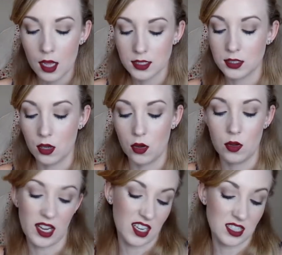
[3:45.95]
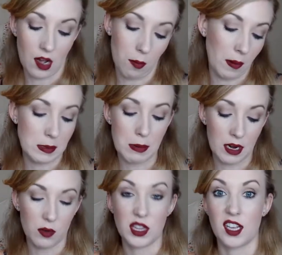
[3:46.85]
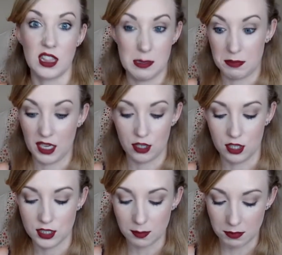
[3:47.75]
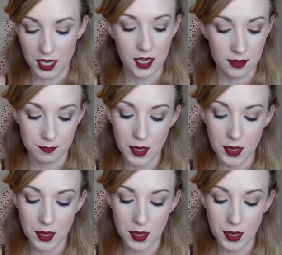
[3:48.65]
So like I said, I'll probably pair it with like a lip liner or something.